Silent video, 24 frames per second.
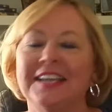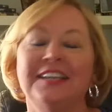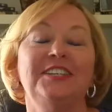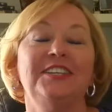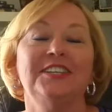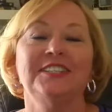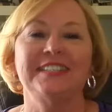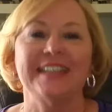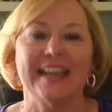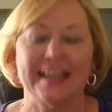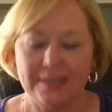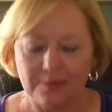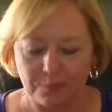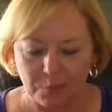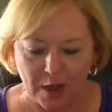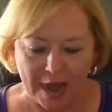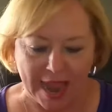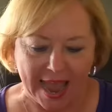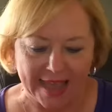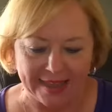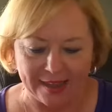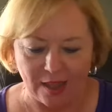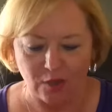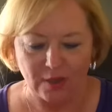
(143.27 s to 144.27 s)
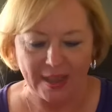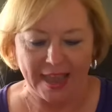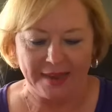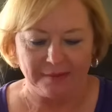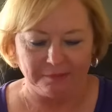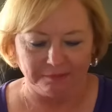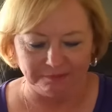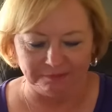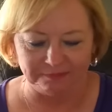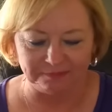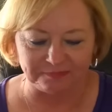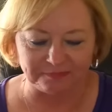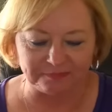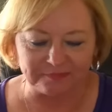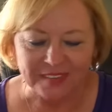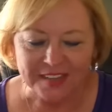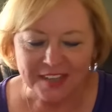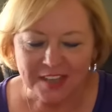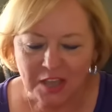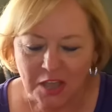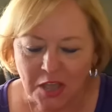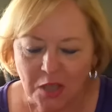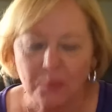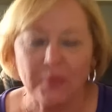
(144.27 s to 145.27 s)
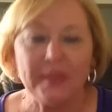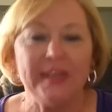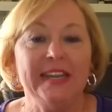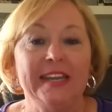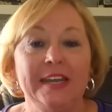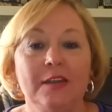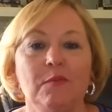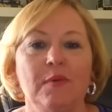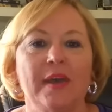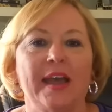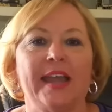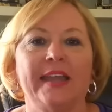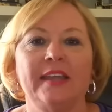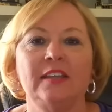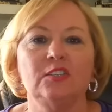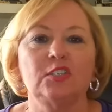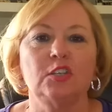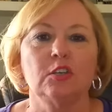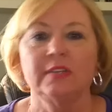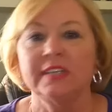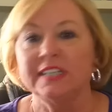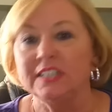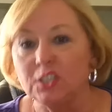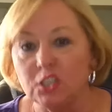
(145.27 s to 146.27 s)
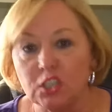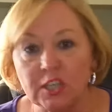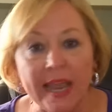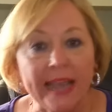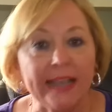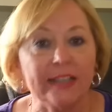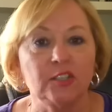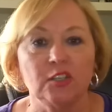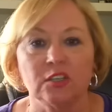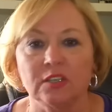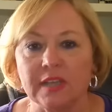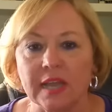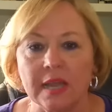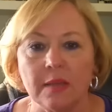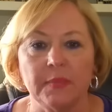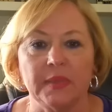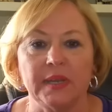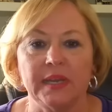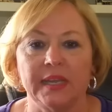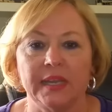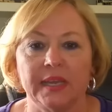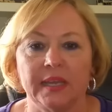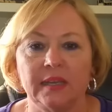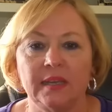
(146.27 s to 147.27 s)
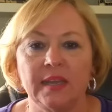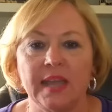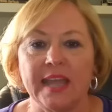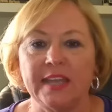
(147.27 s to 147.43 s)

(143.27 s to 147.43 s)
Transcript: Just had to brag. Okay. But anyway, so these checks are coming in,